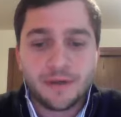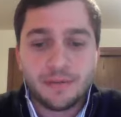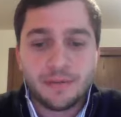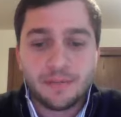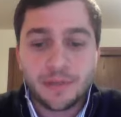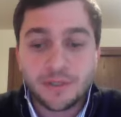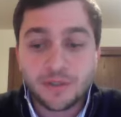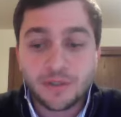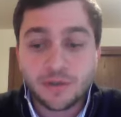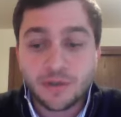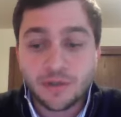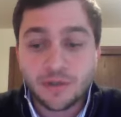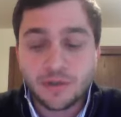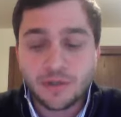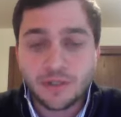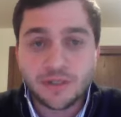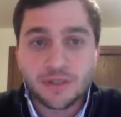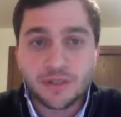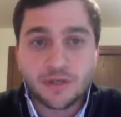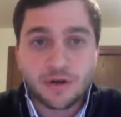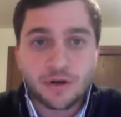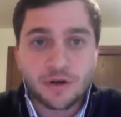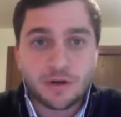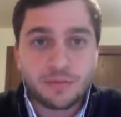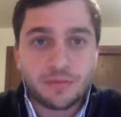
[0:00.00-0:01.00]
mental
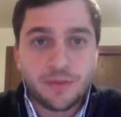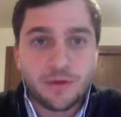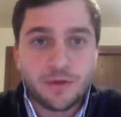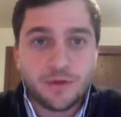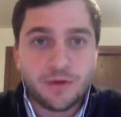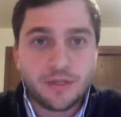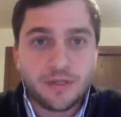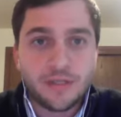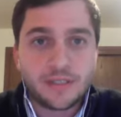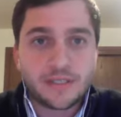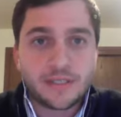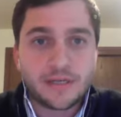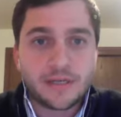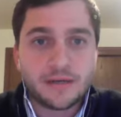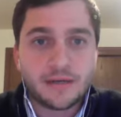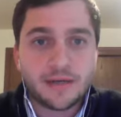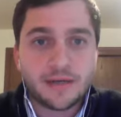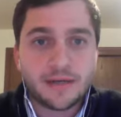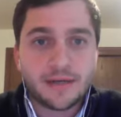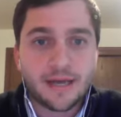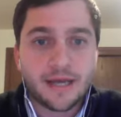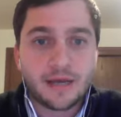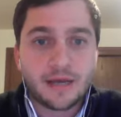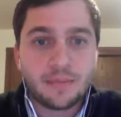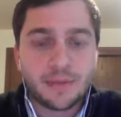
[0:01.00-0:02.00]
illness in our communities and
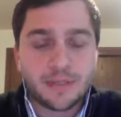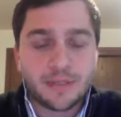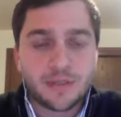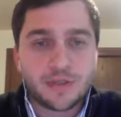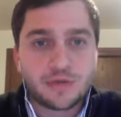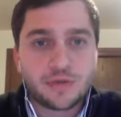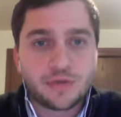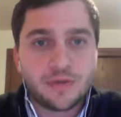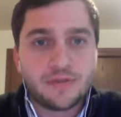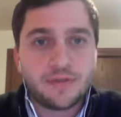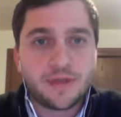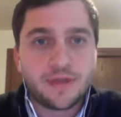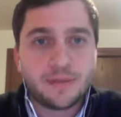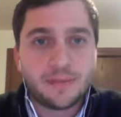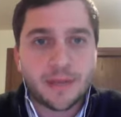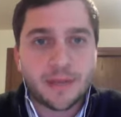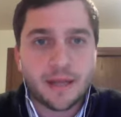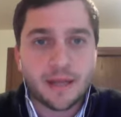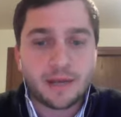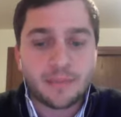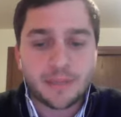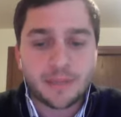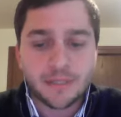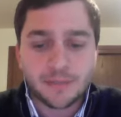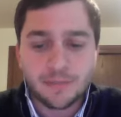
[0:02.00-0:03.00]
how to best treat them and
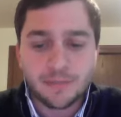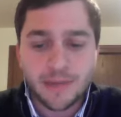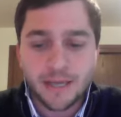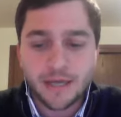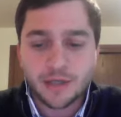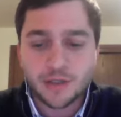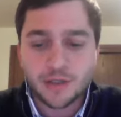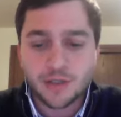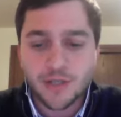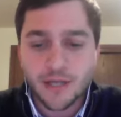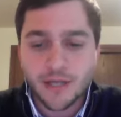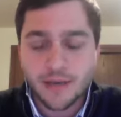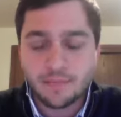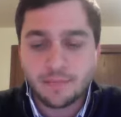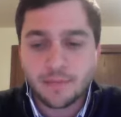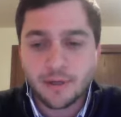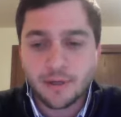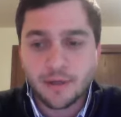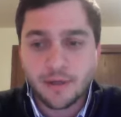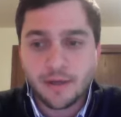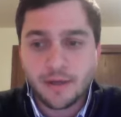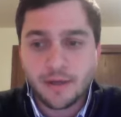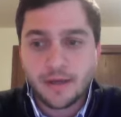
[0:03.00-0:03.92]
how to best manage them.